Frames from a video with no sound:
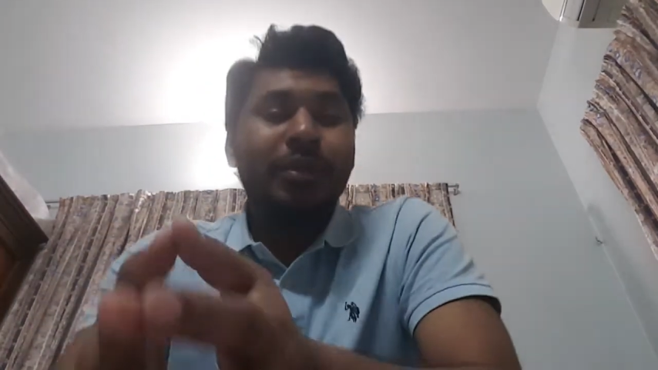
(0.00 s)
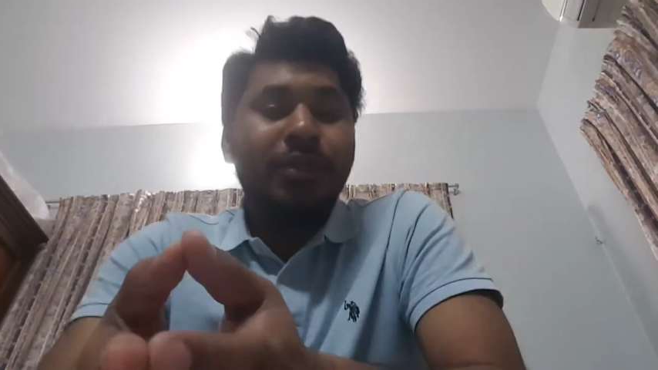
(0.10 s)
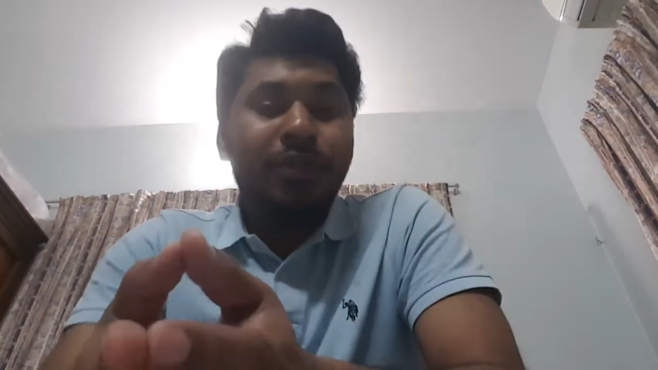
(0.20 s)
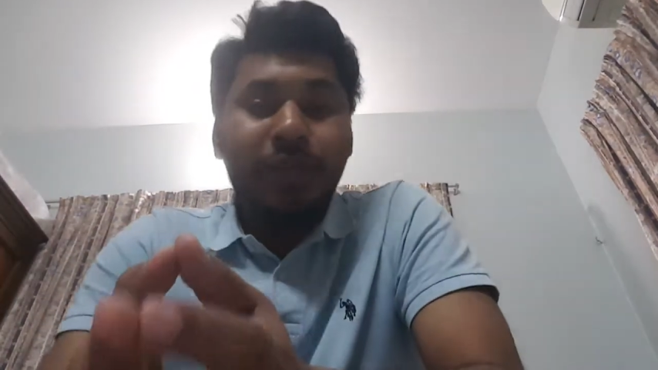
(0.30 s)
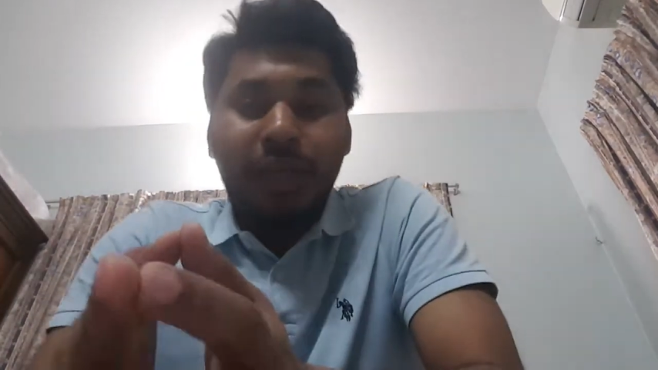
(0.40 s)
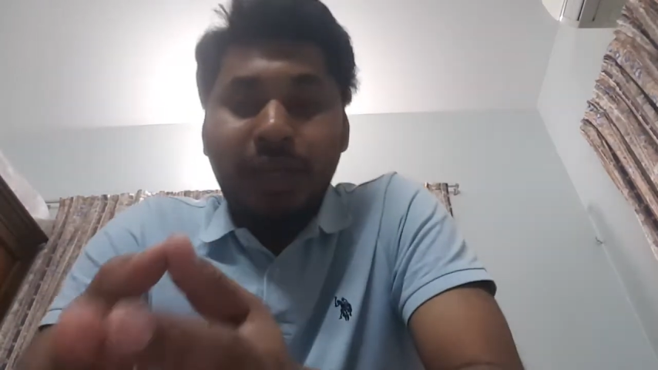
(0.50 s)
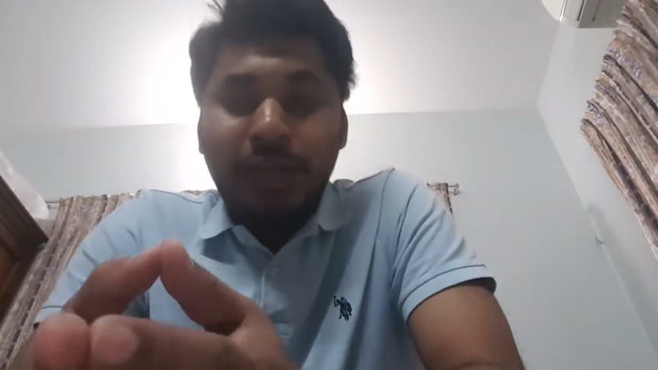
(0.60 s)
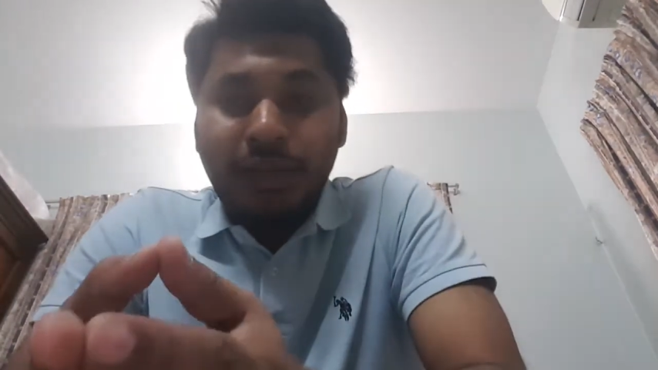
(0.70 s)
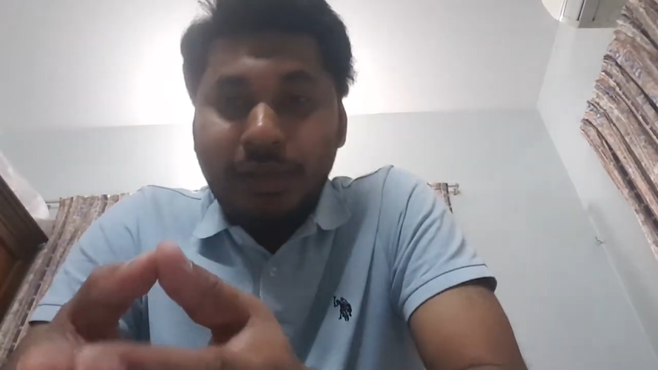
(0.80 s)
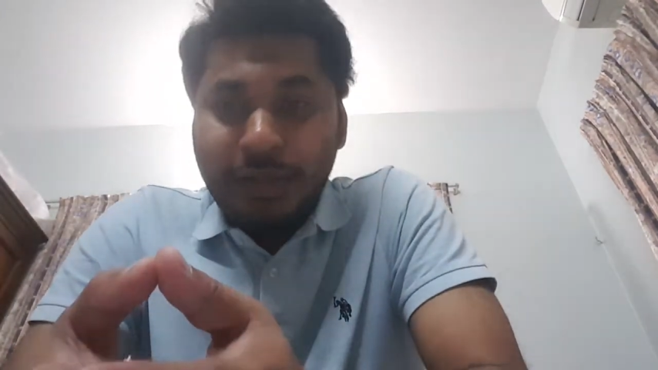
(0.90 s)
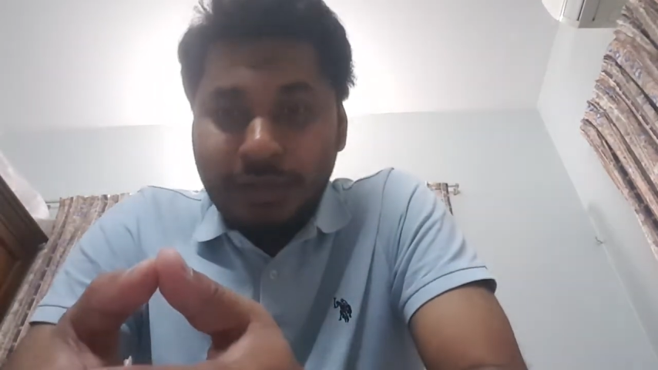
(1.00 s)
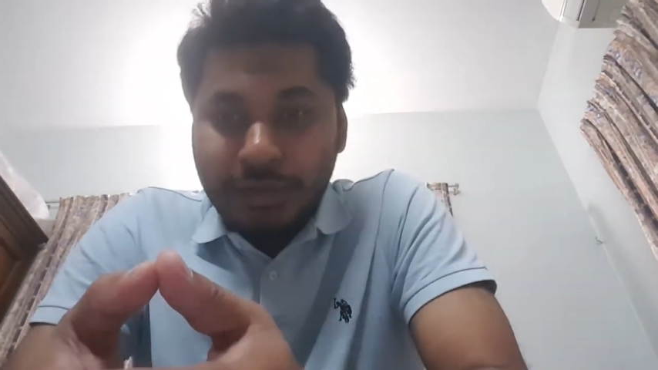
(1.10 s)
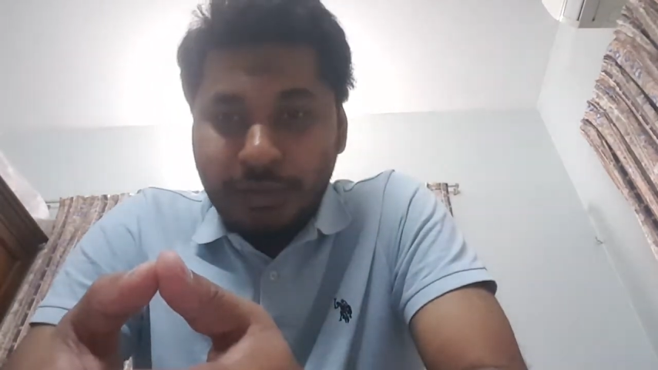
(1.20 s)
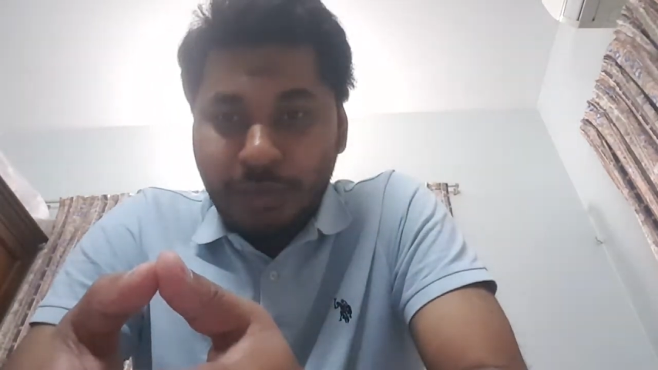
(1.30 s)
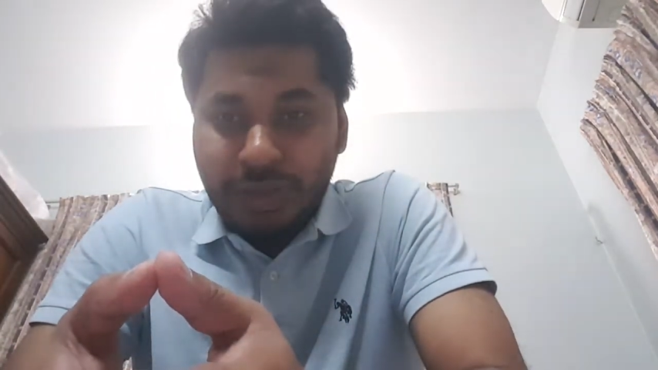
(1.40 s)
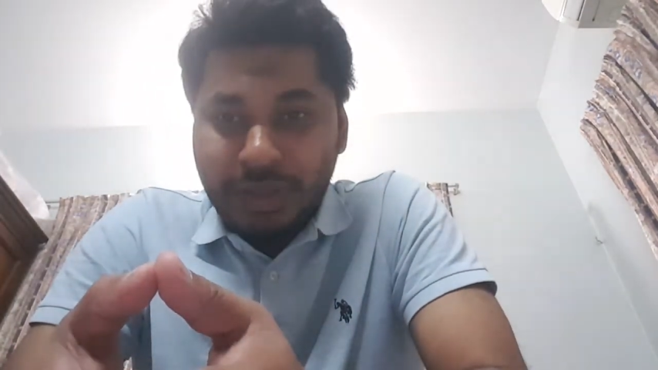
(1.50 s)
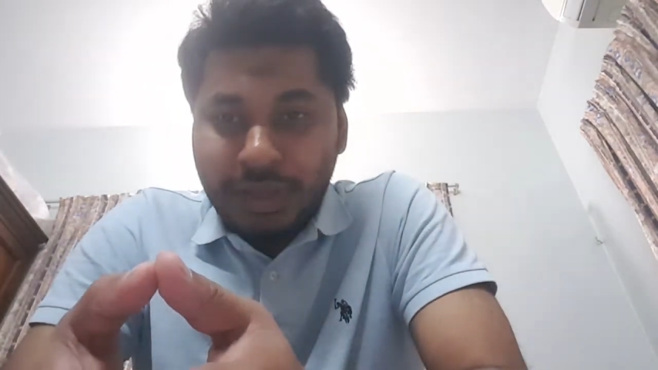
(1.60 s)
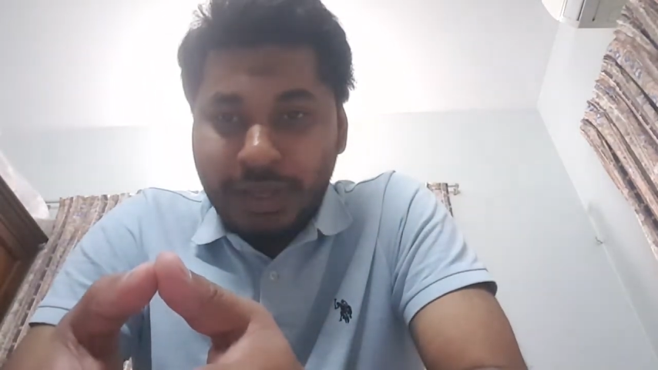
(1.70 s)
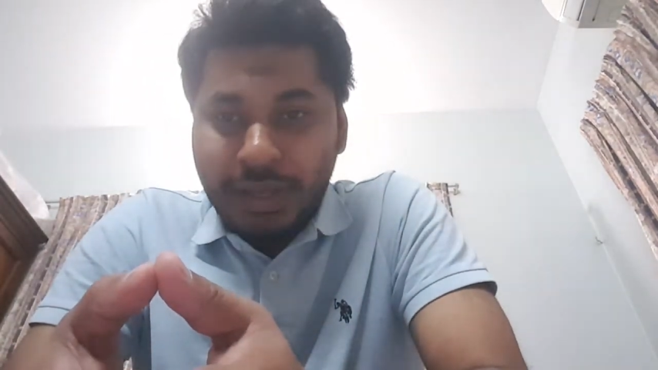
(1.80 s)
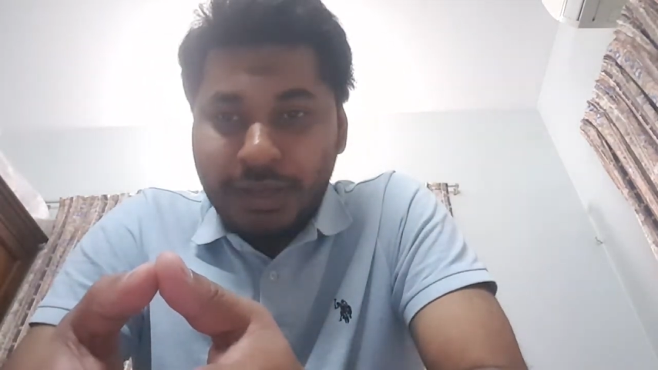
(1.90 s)
today once
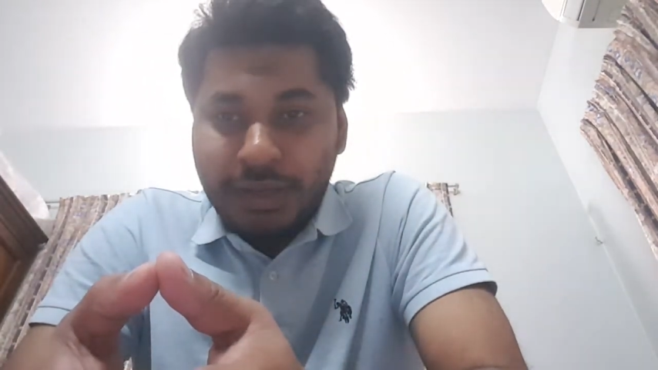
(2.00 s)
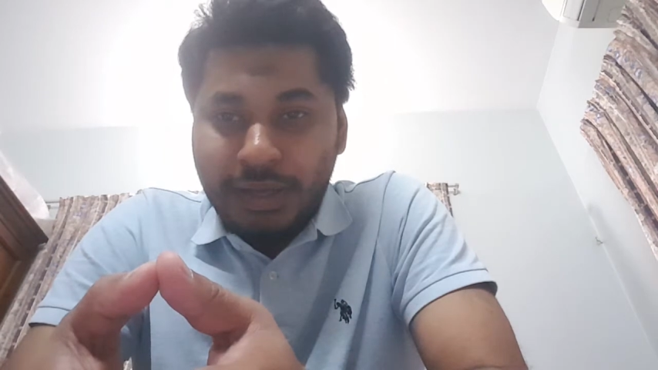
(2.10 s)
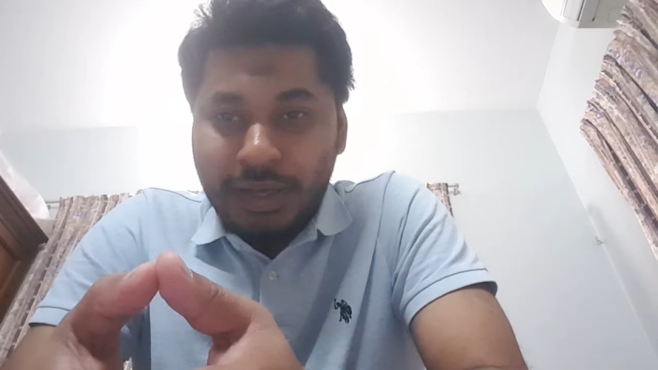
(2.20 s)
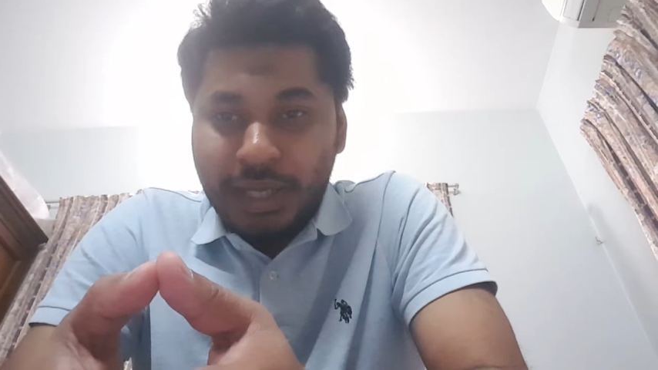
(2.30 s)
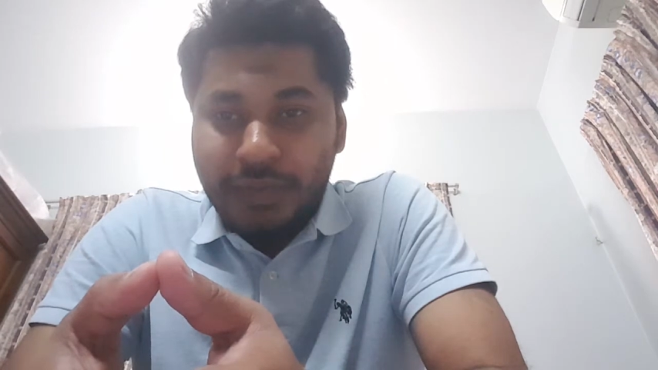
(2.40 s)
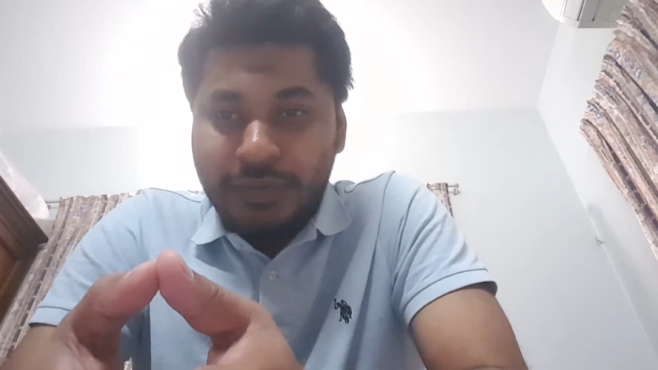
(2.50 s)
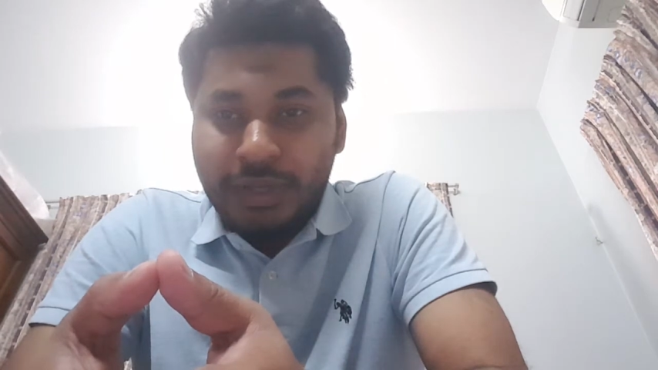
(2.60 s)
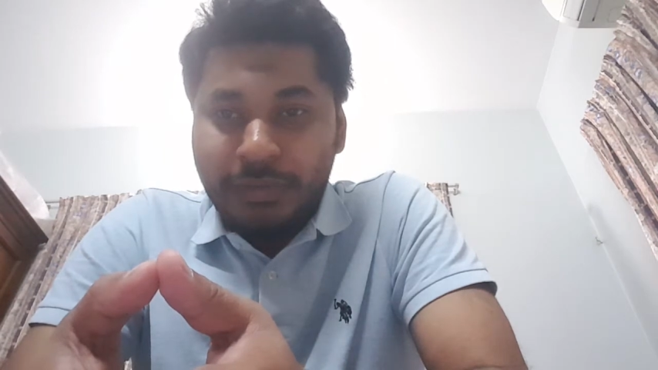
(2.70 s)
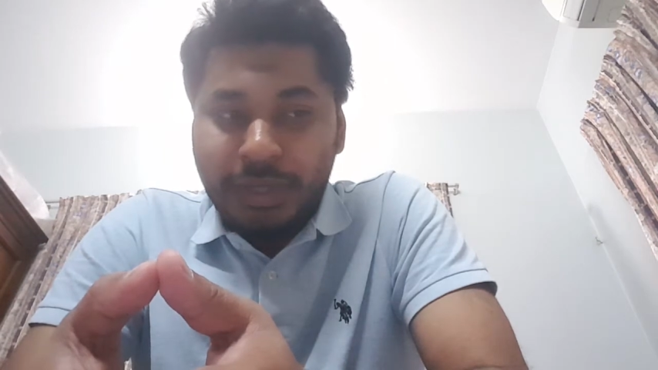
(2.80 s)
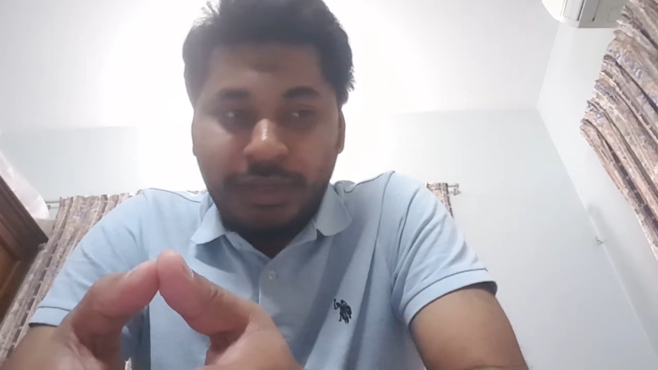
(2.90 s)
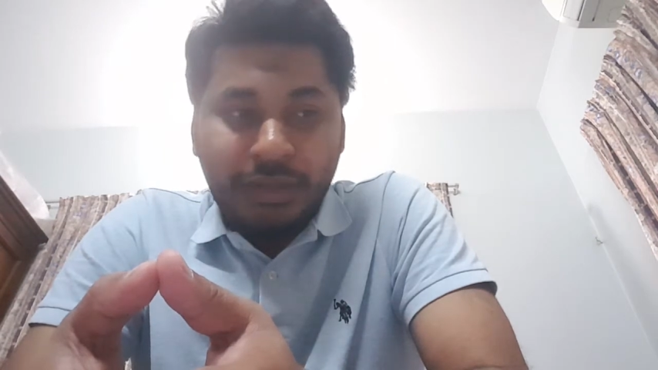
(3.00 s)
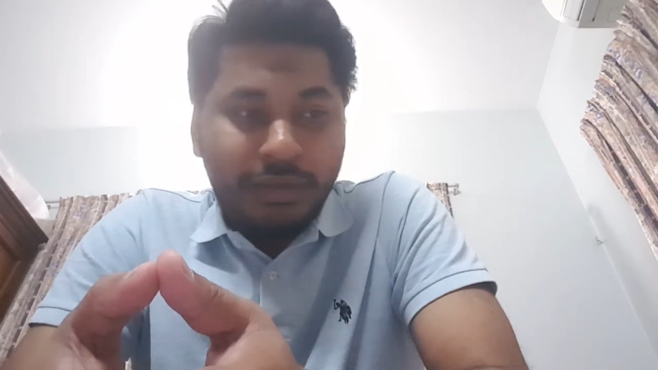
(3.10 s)
again i have come